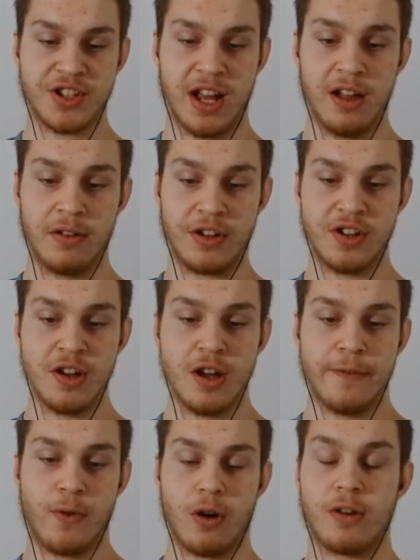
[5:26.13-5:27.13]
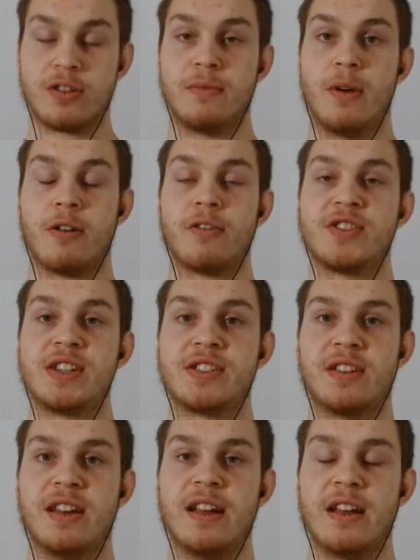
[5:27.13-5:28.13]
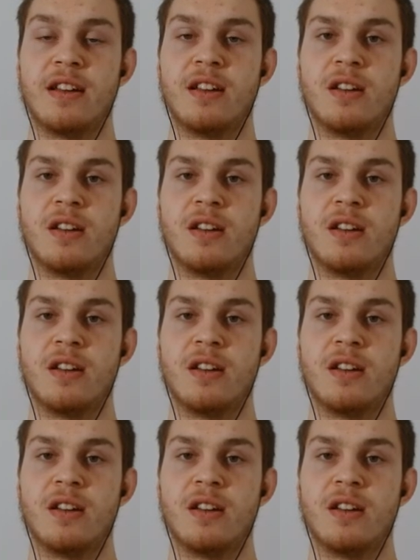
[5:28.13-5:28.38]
challenge for our democracies today.